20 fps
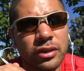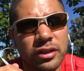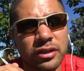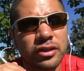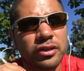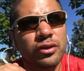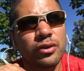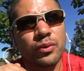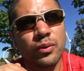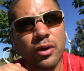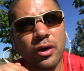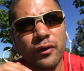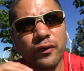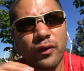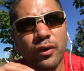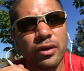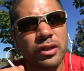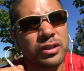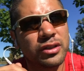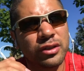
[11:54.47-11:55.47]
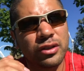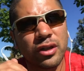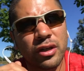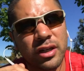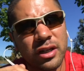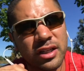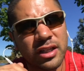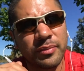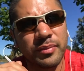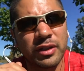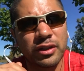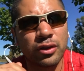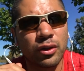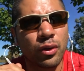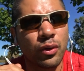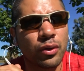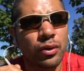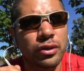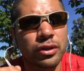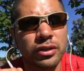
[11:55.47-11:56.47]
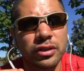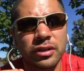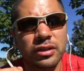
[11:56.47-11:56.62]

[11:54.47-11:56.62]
into the workforce, is turning them into whores.